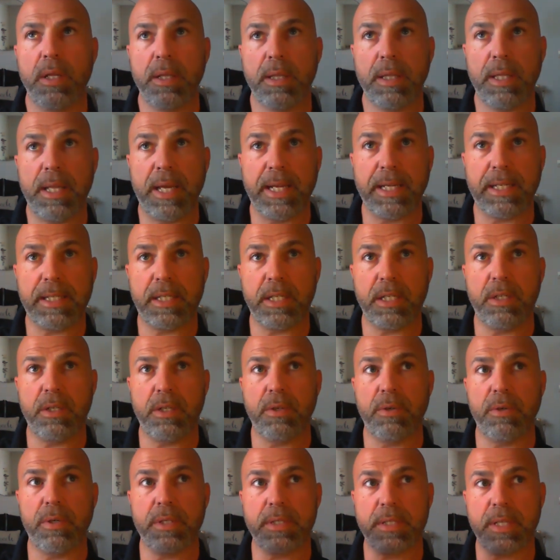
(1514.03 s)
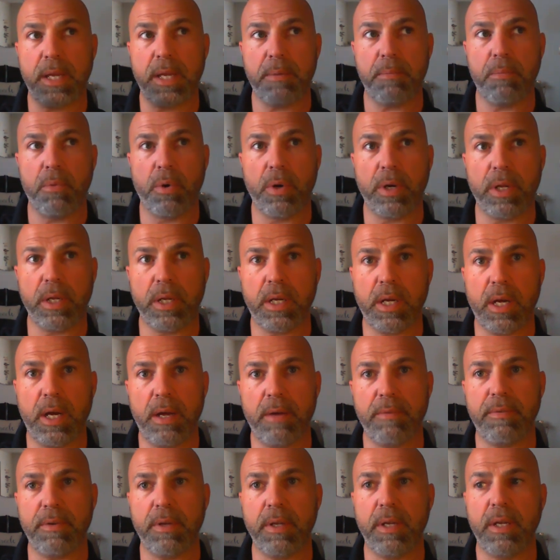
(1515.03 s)
like to do as that morning
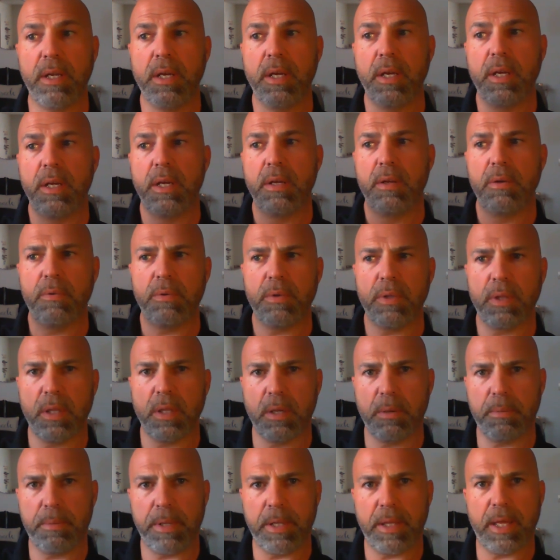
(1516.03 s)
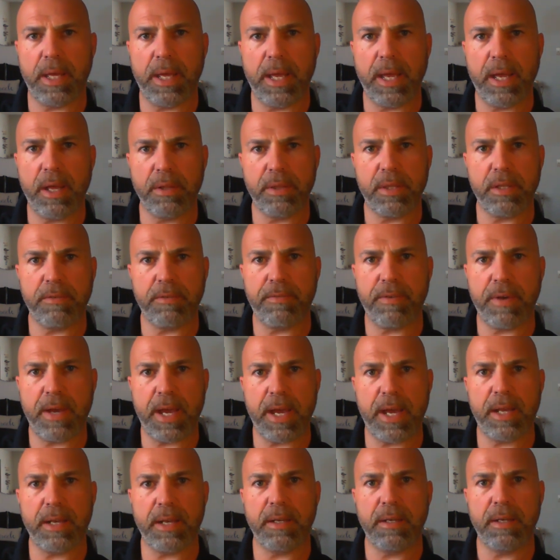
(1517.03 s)
coffee with a little bit of that healthy
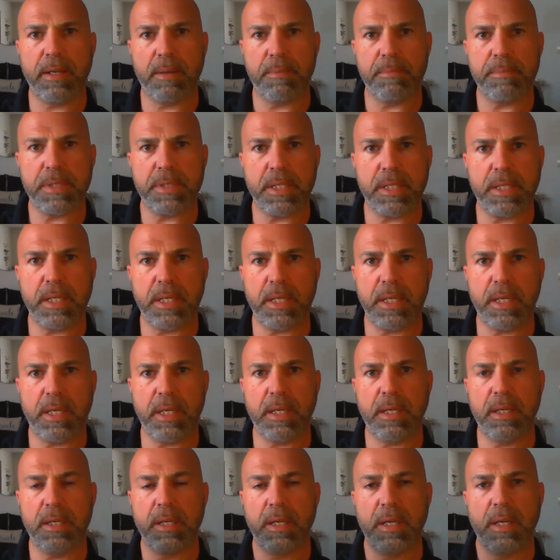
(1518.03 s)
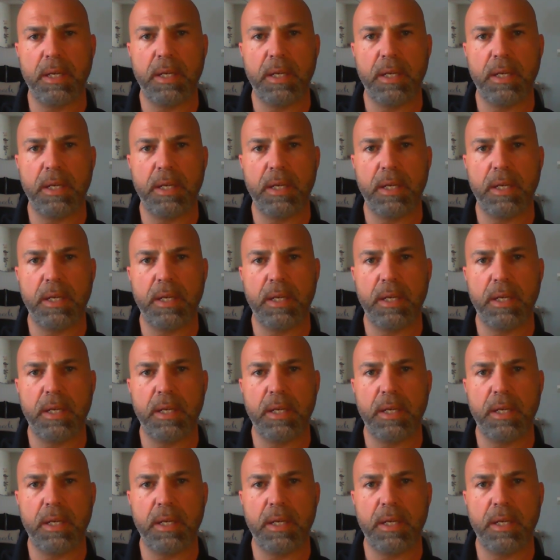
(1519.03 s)
fat, MCT,